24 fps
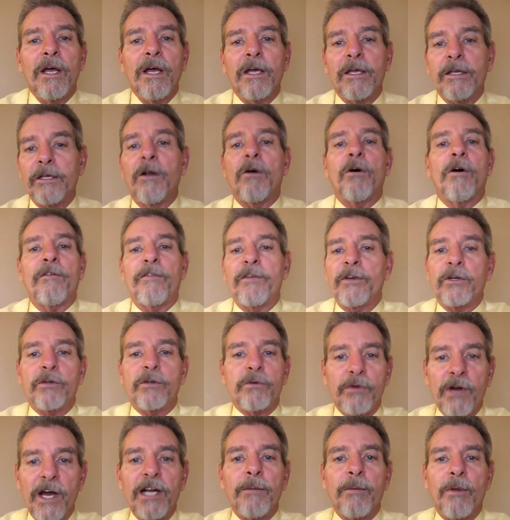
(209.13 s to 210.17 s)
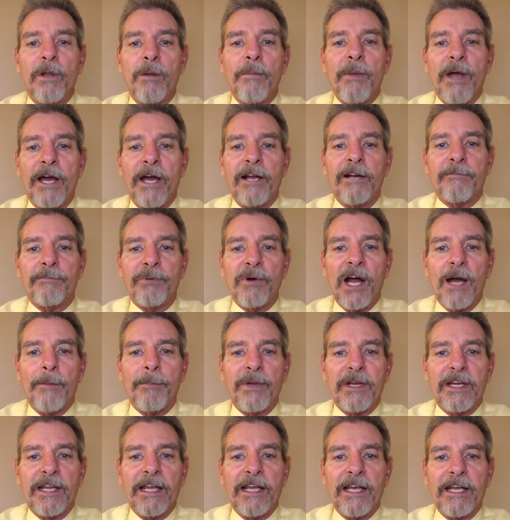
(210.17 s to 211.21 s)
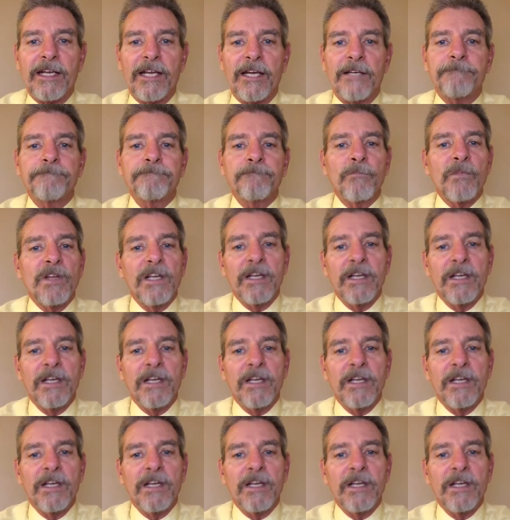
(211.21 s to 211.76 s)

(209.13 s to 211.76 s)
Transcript: you know, of incredible amount of propaganda,